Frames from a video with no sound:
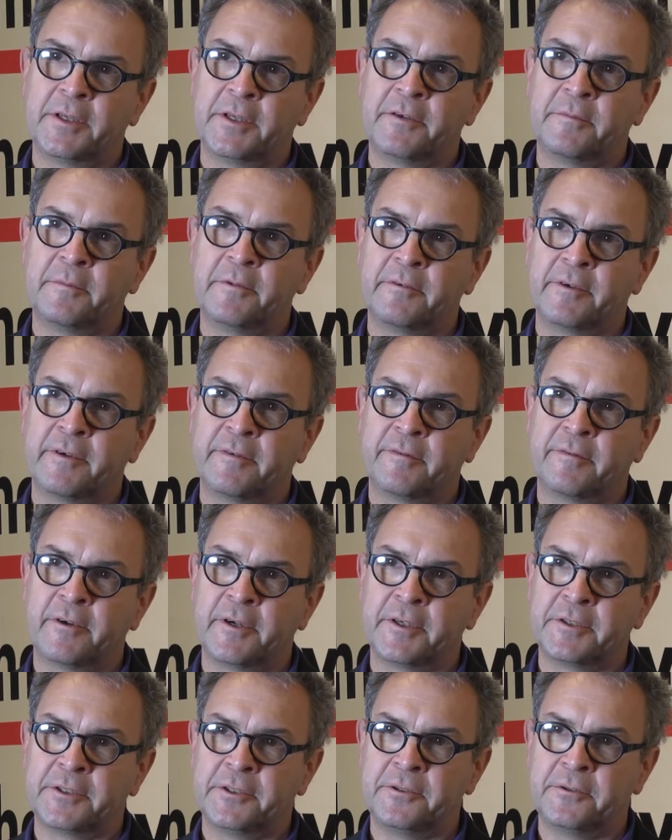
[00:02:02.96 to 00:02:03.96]
that you've been
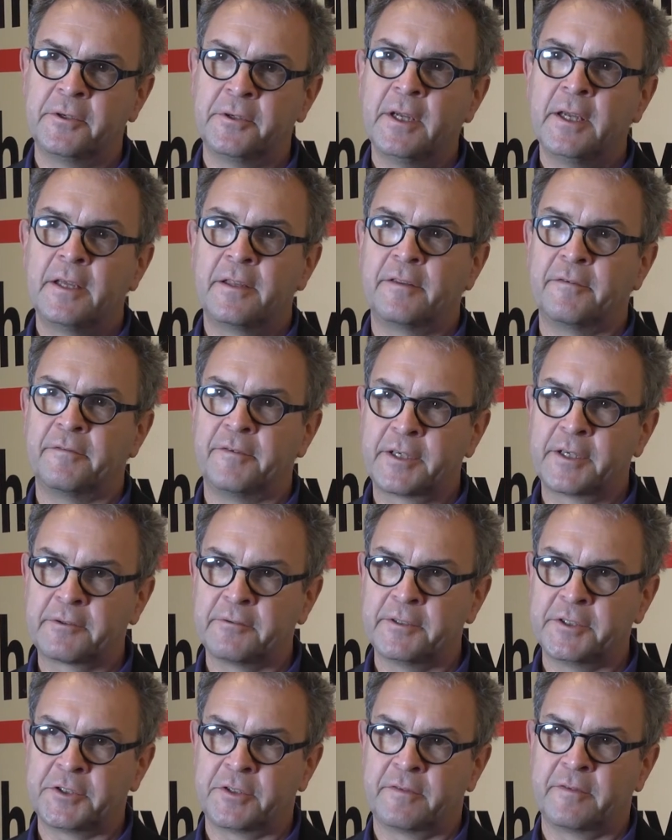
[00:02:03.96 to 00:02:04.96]
referring to, the
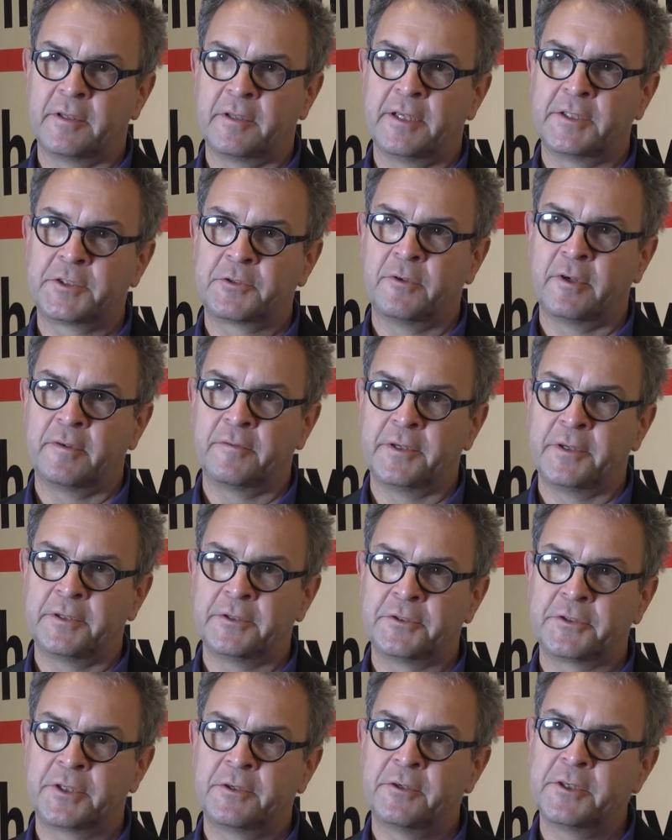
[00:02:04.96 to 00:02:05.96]
victories of the last 12
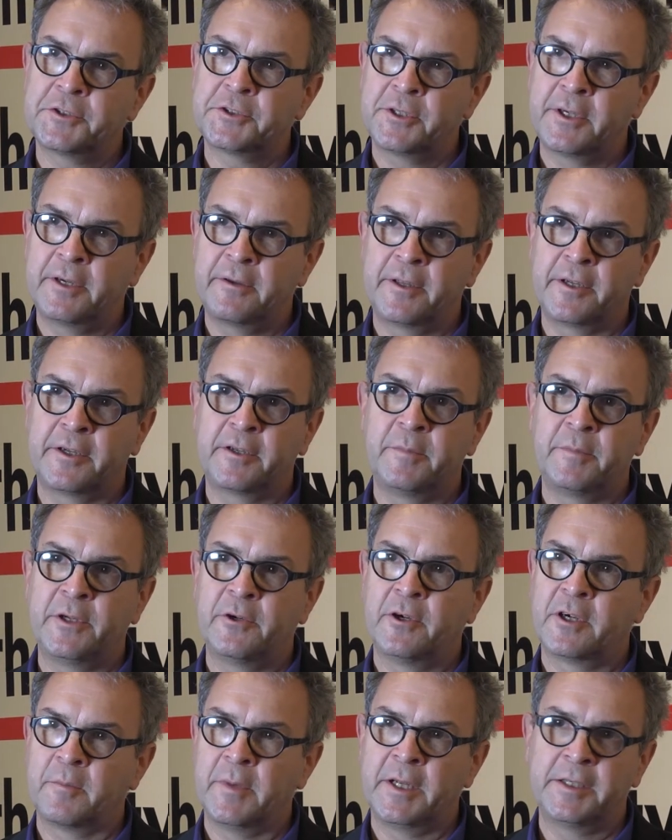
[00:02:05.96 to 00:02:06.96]
years, and also how they could
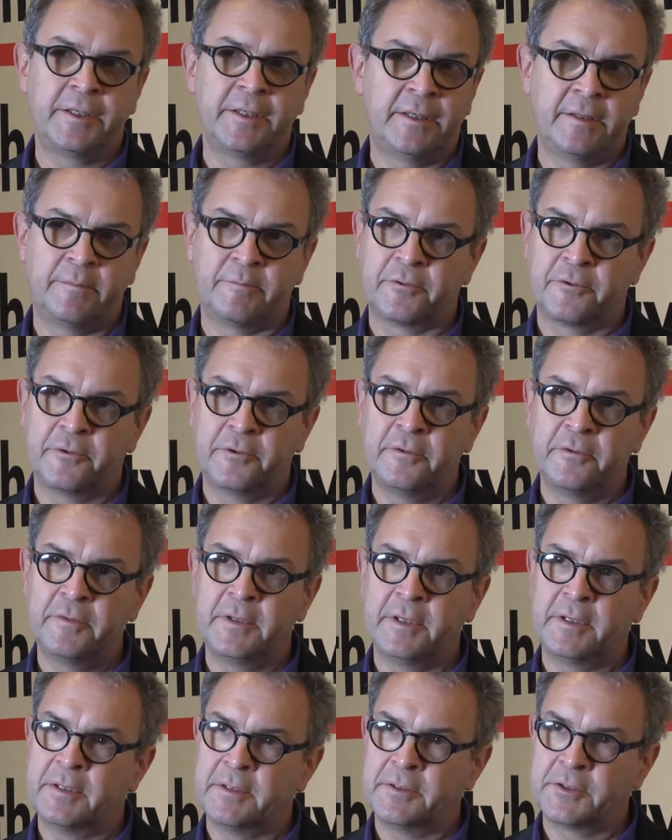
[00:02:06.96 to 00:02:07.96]
be augmented,
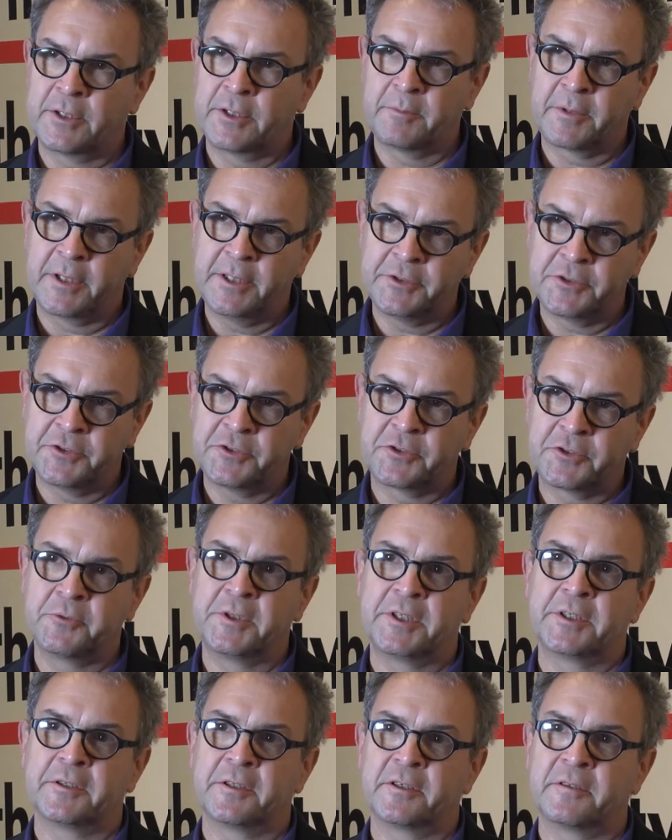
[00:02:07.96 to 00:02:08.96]
improved, and in some cases
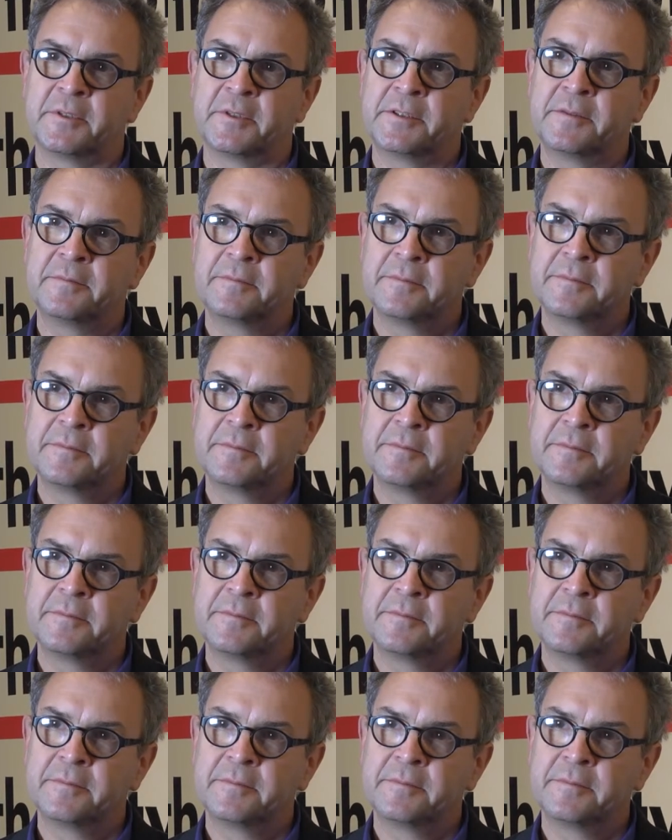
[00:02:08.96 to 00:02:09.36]
tweaked a little bit.